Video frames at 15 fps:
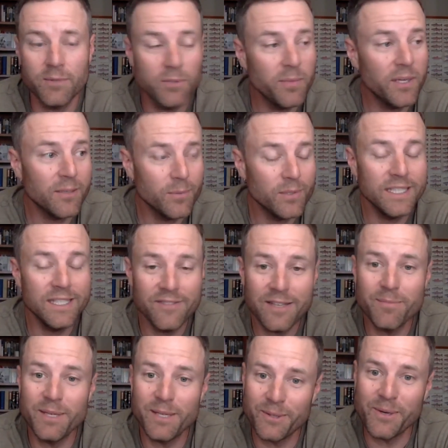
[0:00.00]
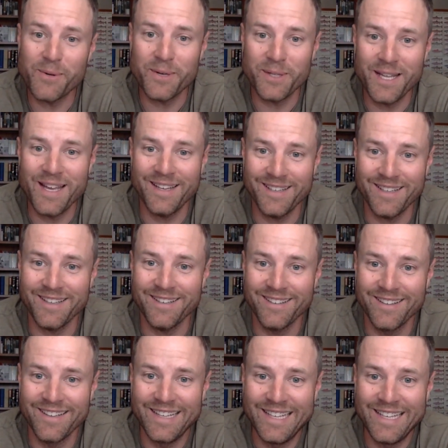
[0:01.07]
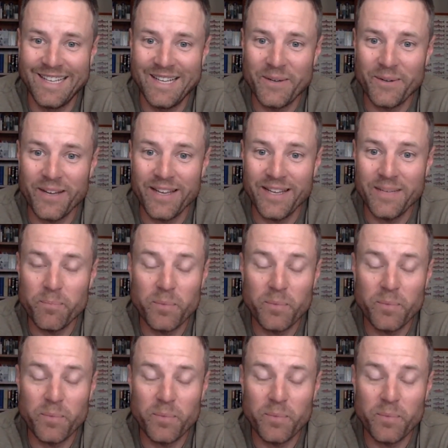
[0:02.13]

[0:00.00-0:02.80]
you better believe I'd be throwing a line in, right?